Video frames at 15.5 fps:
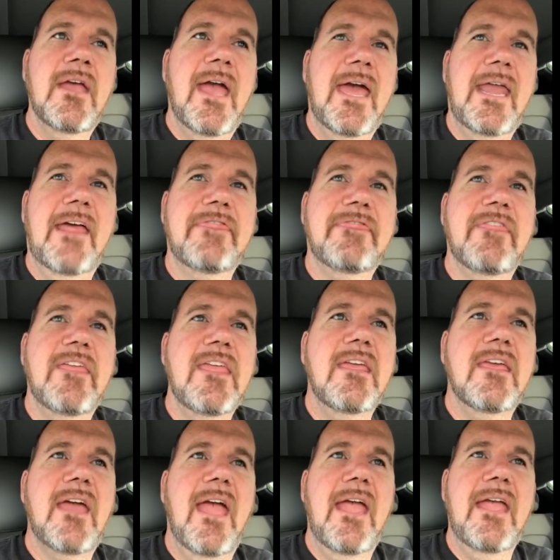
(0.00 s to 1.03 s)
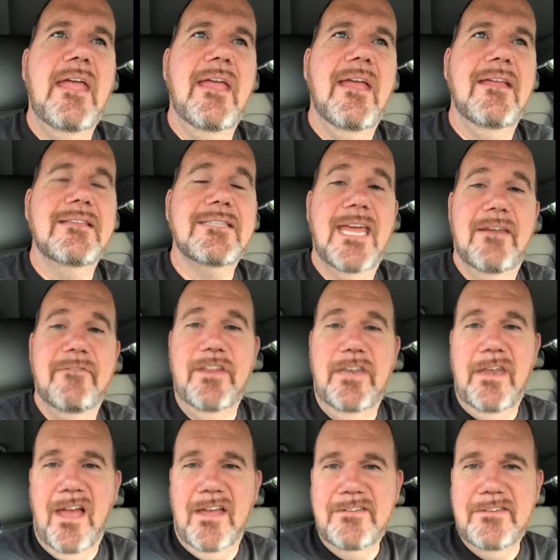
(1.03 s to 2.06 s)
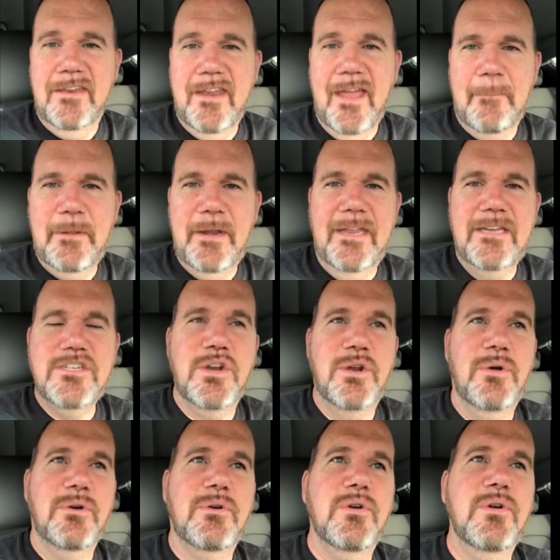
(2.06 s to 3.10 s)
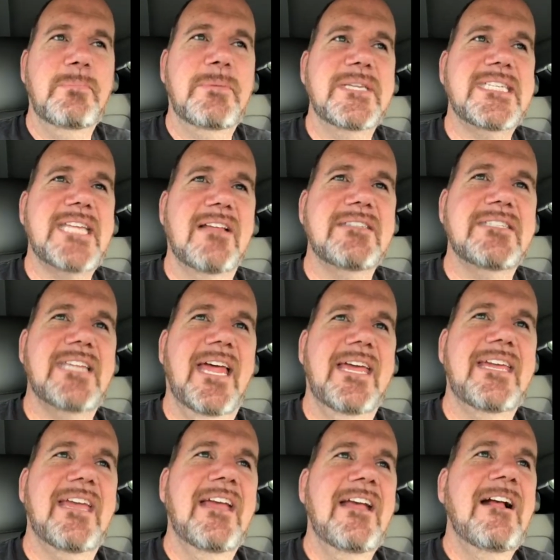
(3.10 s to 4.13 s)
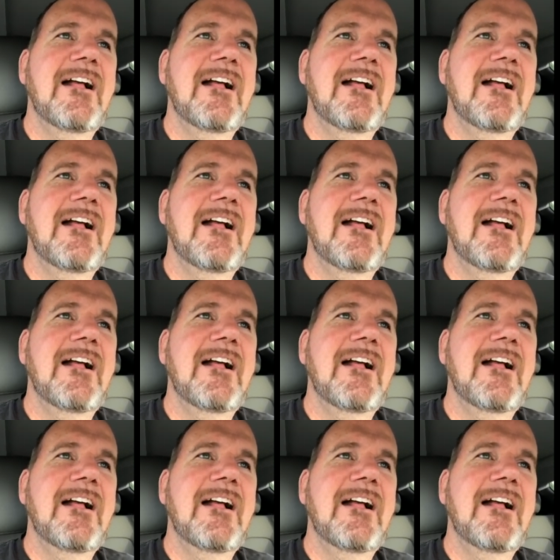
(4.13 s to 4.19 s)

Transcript: And I think a it's kind of a non-denominational group, it sounds like,